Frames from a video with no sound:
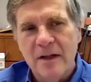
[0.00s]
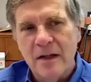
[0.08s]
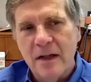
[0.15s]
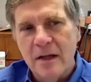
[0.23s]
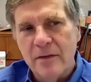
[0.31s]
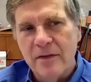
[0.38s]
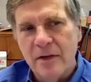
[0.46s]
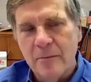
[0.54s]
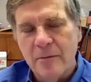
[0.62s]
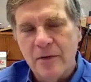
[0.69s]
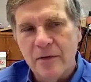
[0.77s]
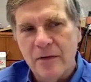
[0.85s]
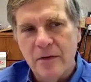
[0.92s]
that our
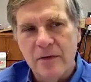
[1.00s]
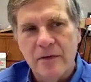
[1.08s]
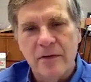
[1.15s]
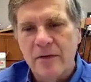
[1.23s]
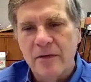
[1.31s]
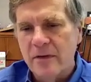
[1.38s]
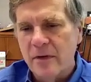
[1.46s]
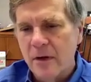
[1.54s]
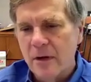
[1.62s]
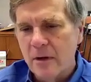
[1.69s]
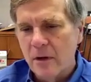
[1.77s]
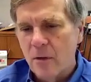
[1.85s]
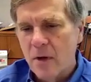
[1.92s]
summer surges
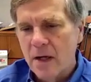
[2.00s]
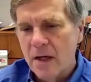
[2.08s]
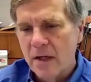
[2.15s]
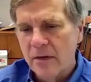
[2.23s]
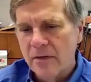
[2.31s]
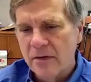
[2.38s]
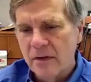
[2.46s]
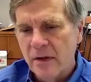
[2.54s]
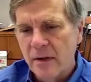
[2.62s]
aren't quite as